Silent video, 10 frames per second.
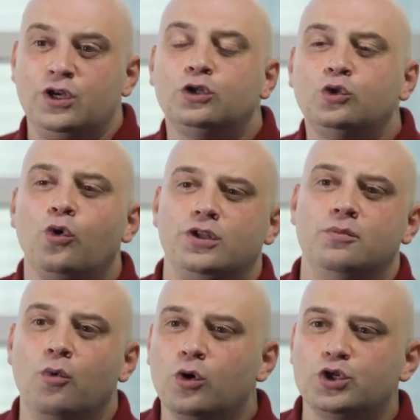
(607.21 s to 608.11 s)
and no
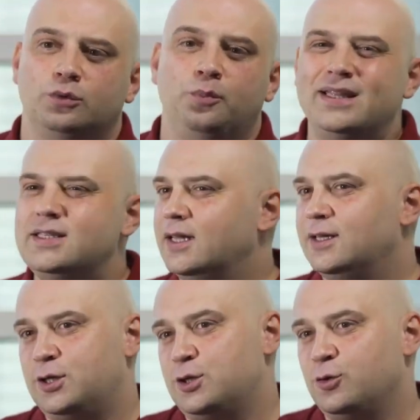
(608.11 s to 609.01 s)
one can fake the
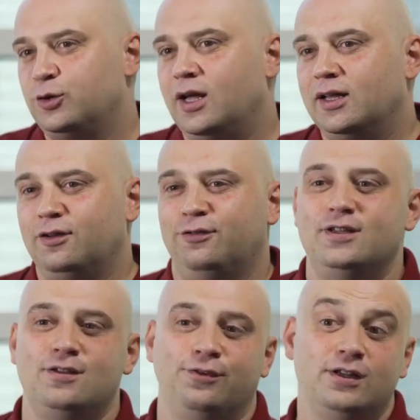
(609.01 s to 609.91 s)
results,
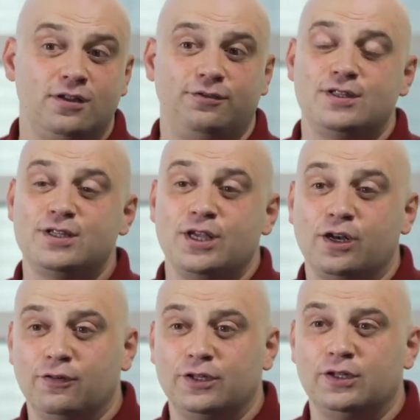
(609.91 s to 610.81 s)
falsify
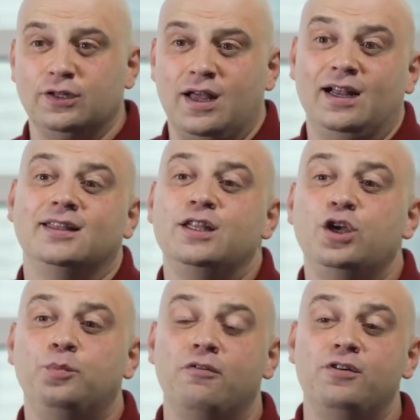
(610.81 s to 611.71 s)
in any
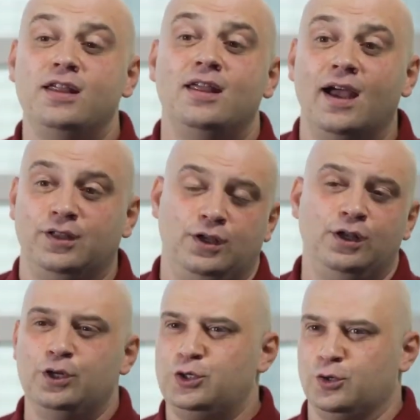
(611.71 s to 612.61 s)
way,
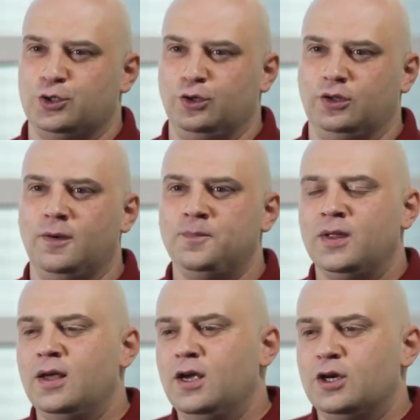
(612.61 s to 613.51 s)
influence,
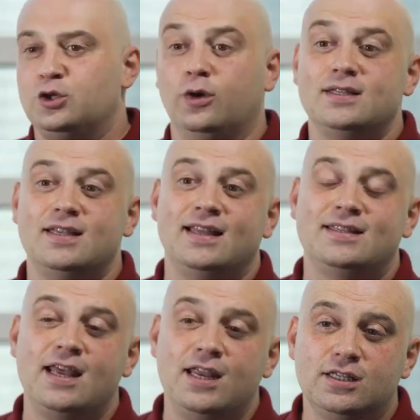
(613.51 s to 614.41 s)
etc.
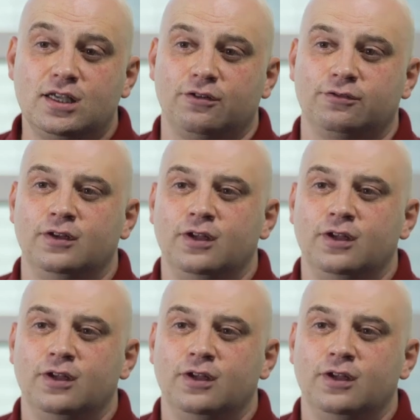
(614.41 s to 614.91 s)
As for the